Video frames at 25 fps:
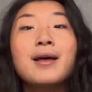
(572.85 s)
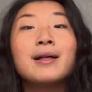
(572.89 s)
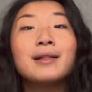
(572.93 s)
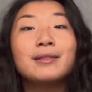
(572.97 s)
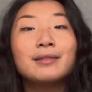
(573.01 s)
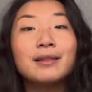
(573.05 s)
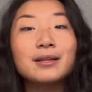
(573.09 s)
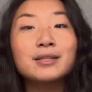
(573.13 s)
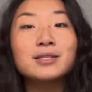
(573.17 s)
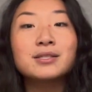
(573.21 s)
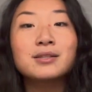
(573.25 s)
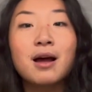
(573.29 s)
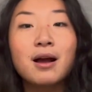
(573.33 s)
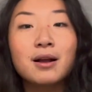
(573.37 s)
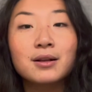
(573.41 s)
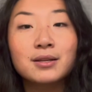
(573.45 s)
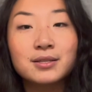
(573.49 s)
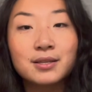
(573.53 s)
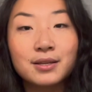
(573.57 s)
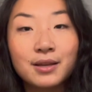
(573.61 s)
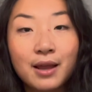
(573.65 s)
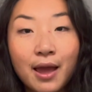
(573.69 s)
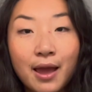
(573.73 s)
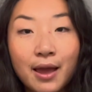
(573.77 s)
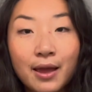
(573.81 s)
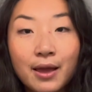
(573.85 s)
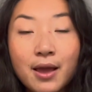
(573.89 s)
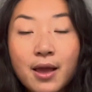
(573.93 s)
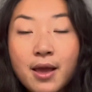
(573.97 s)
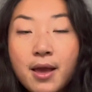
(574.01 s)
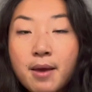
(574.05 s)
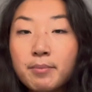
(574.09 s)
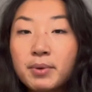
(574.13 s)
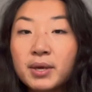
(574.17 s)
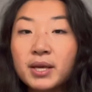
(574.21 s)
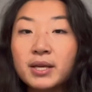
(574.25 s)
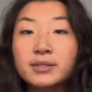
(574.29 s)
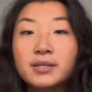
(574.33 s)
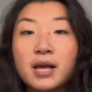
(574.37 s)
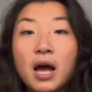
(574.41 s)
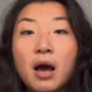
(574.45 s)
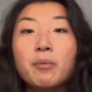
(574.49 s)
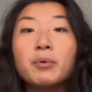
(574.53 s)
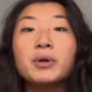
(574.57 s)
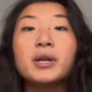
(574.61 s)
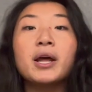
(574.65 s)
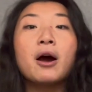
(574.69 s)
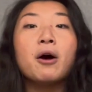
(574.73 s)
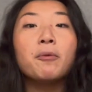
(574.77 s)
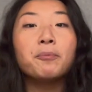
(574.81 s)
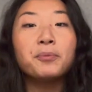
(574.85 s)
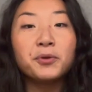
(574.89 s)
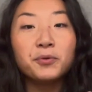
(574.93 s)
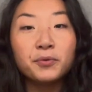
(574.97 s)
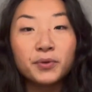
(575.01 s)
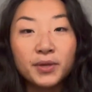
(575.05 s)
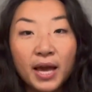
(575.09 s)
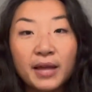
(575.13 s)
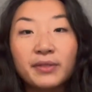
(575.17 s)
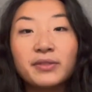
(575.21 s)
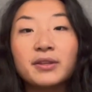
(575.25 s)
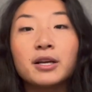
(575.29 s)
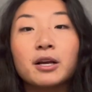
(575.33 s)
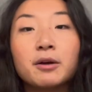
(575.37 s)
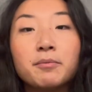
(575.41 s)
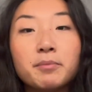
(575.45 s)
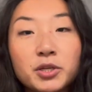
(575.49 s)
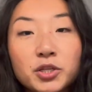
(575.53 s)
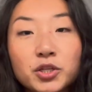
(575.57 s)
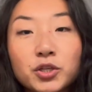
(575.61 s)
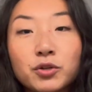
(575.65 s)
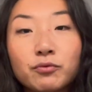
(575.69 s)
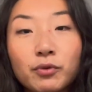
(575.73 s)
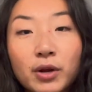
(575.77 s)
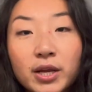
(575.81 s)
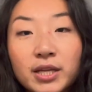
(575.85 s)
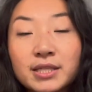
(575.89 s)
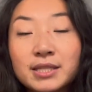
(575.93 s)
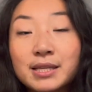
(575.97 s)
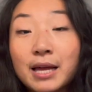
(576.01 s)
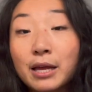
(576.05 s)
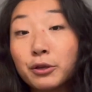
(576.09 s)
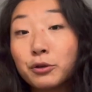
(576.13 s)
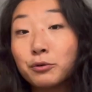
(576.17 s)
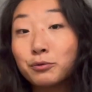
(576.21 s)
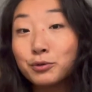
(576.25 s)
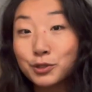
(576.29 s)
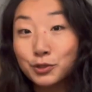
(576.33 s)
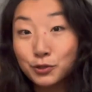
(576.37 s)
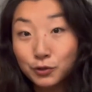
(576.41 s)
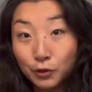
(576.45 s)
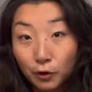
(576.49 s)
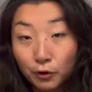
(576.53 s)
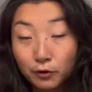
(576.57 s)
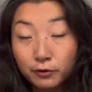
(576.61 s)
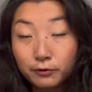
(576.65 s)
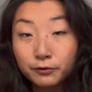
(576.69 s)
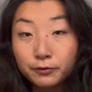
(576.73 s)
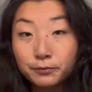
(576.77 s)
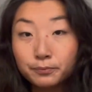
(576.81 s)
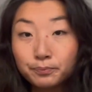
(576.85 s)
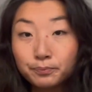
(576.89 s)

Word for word: let's talk today because I want to help you get the commission rates that you deserve.